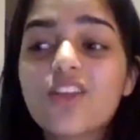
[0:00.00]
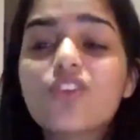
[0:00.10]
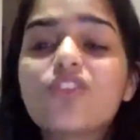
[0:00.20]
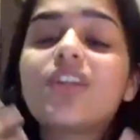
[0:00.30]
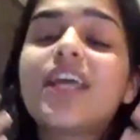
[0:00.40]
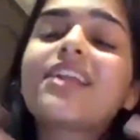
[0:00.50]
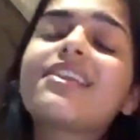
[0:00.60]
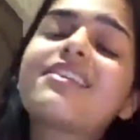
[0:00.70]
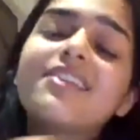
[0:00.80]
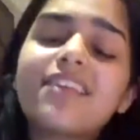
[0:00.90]
So like
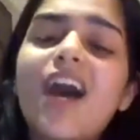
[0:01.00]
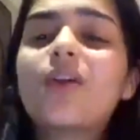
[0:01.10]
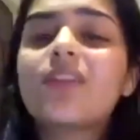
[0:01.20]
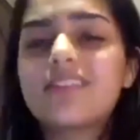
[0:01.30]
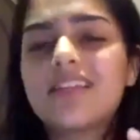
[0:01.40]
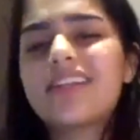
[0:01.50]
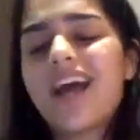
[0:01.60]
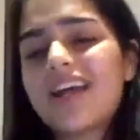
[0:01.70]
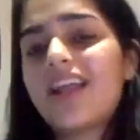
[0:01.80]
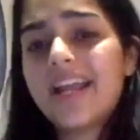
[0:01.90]
this is how this
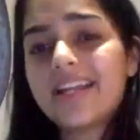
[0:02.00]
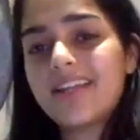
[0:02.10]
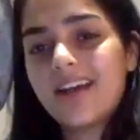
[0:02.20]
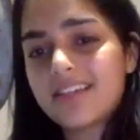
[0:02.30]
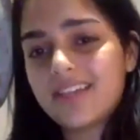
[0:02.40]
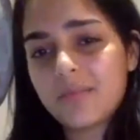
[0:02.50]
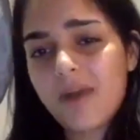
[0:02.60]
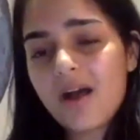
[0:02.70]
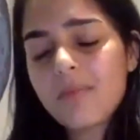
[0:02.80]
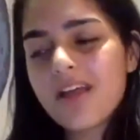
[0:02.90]
entire idea came
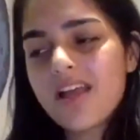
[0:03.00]
up,